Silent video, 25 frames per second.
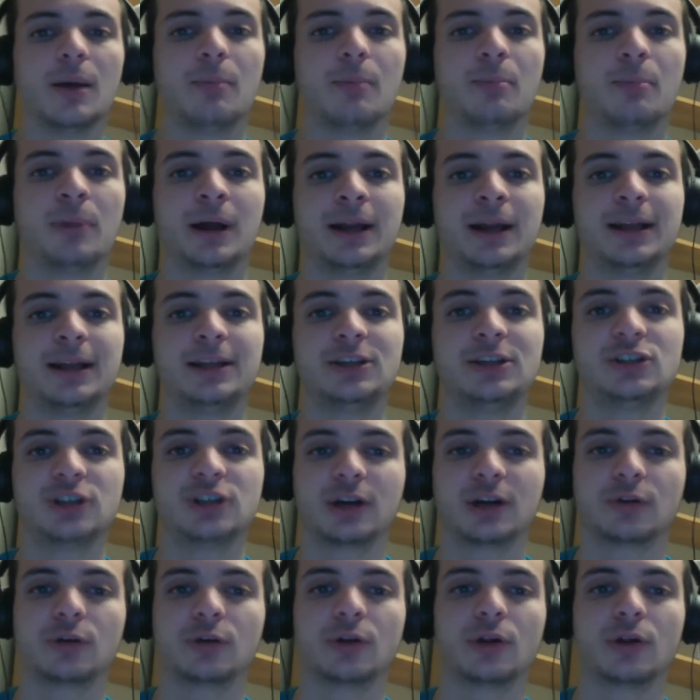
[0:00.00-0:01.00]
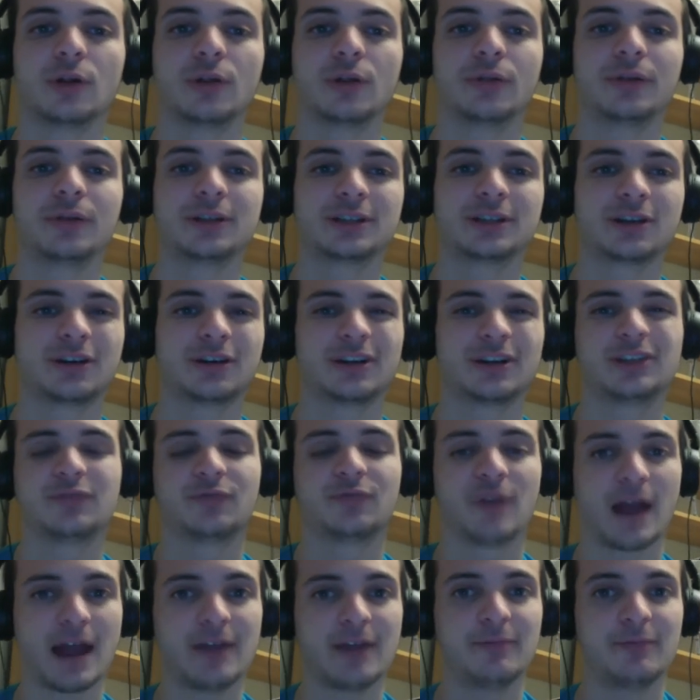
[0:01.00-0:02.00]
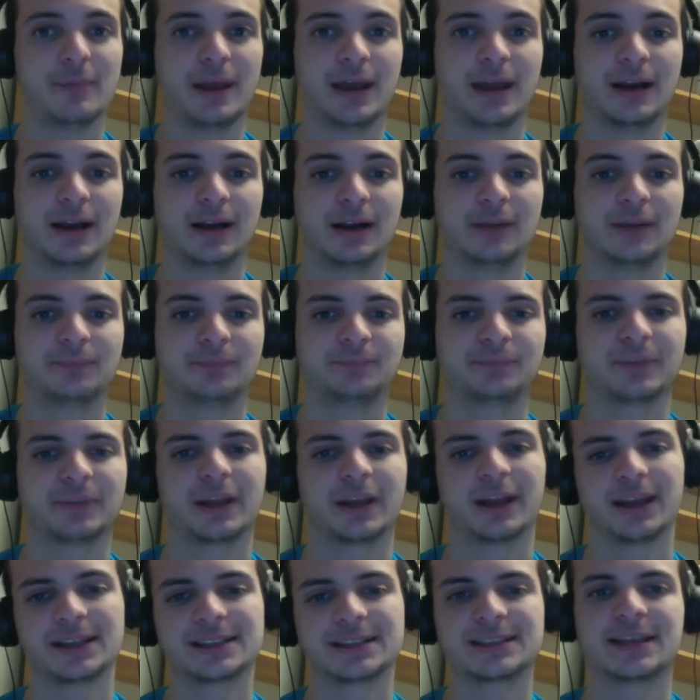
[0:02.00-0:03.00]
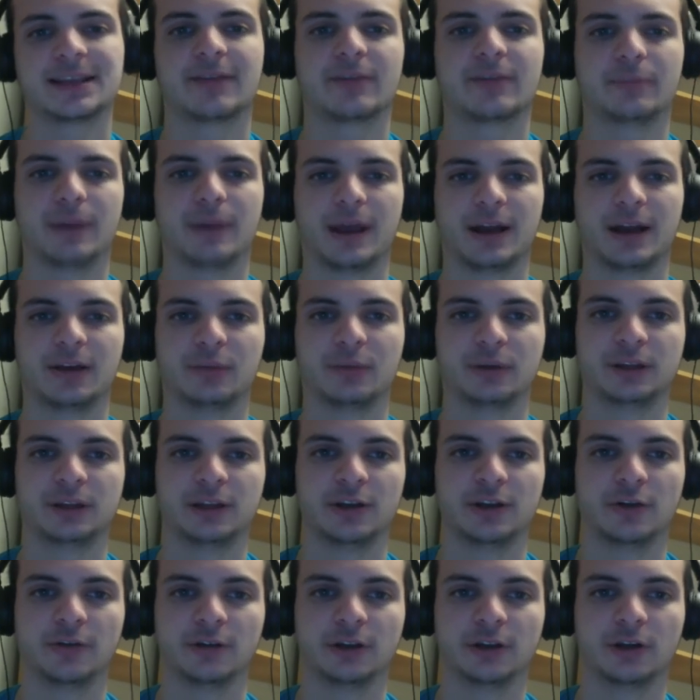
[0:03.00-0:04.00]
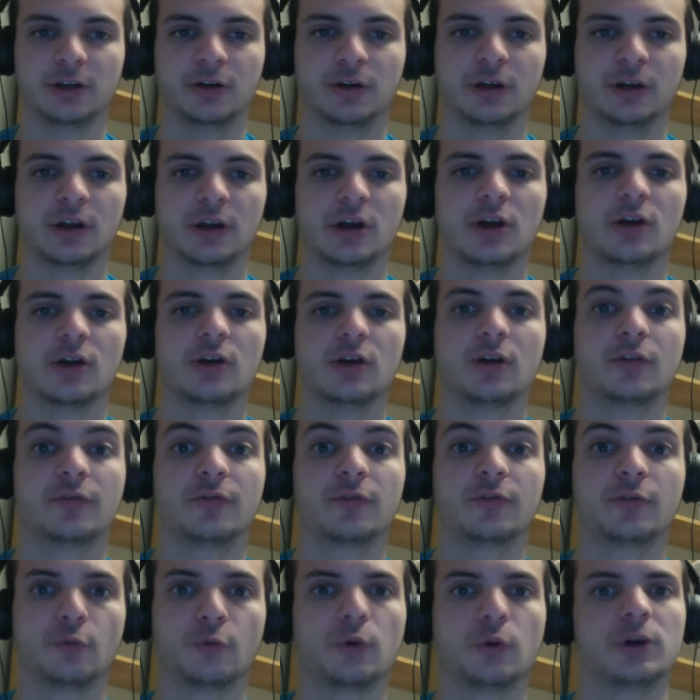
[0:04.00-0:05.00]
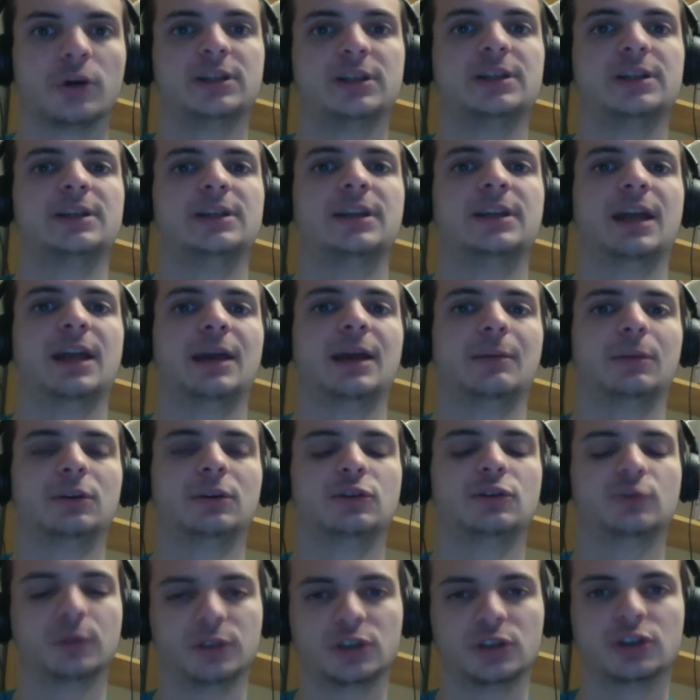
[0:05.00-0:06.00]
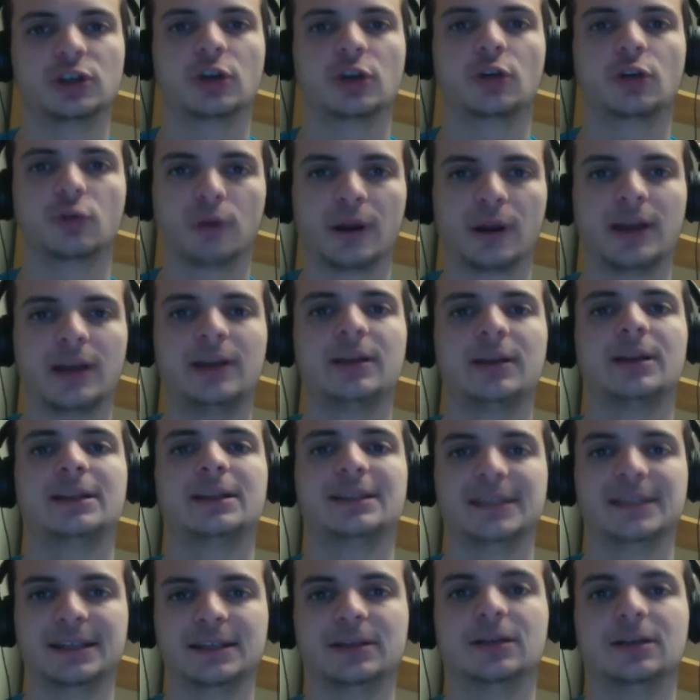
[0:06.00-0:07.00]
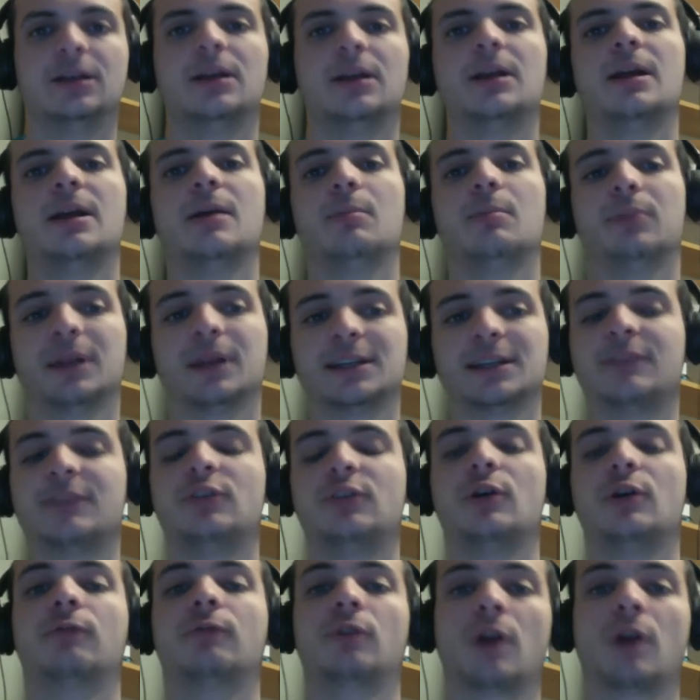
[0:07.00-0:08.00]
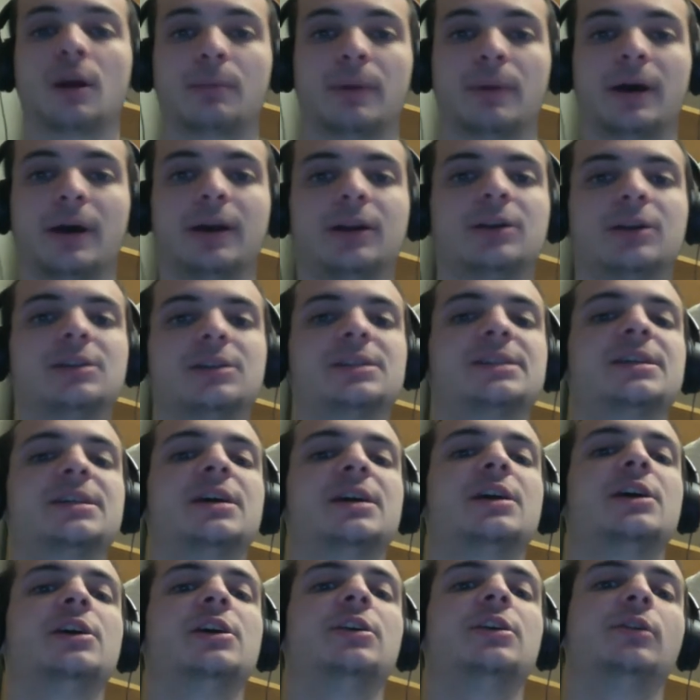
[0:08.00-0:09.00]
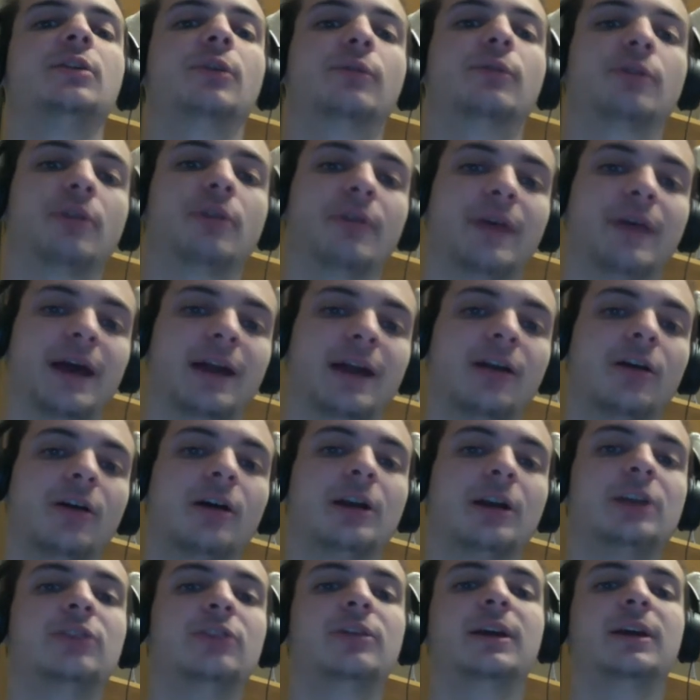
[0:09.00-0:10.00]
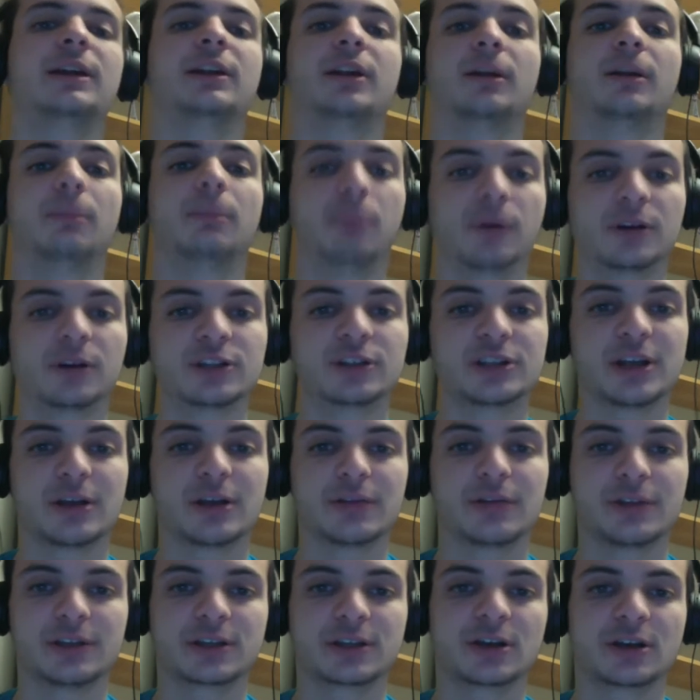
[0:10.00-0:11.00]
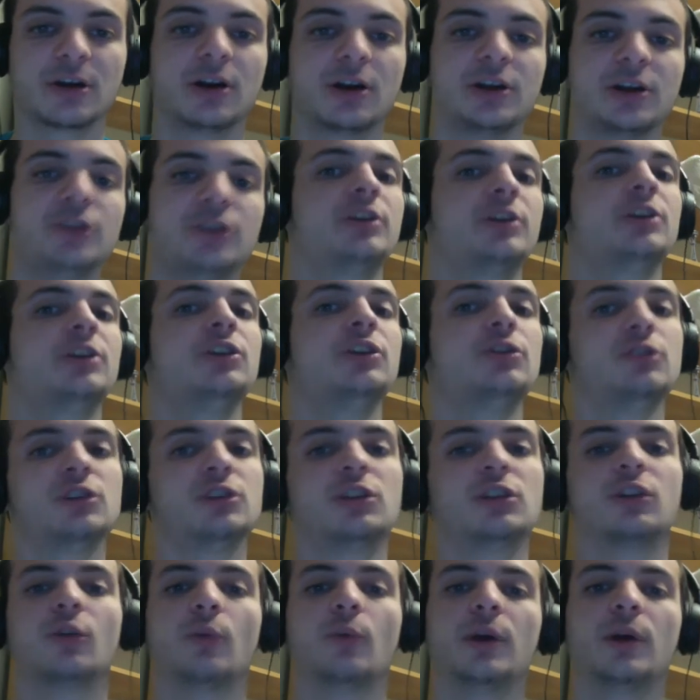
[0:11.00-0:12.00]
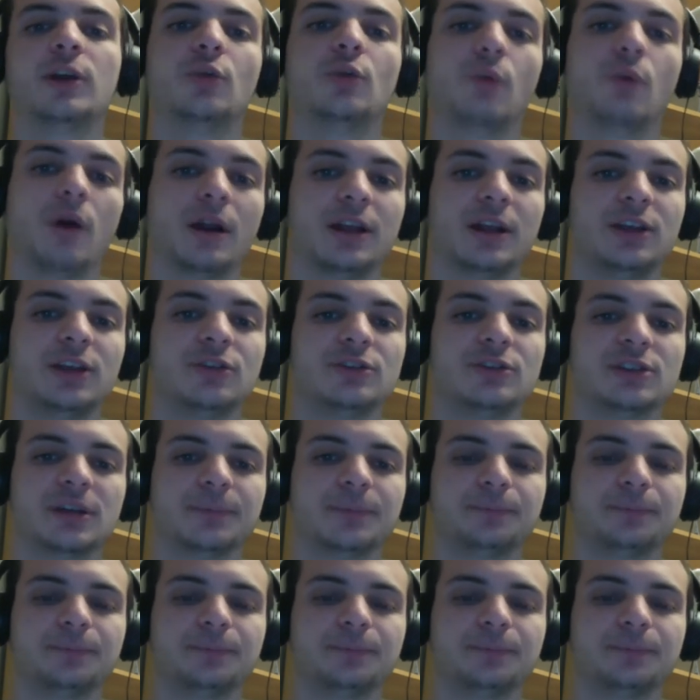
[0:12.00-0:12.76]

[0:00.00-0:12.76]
But in general, this card is 5 mana, I guess 7 mana with the Overload, for 14 damage, which is a great deal. Plus, if you have Rock Biters, you can throw that on, you can get a lot of burst out of this card, you can use it the way you want to use it,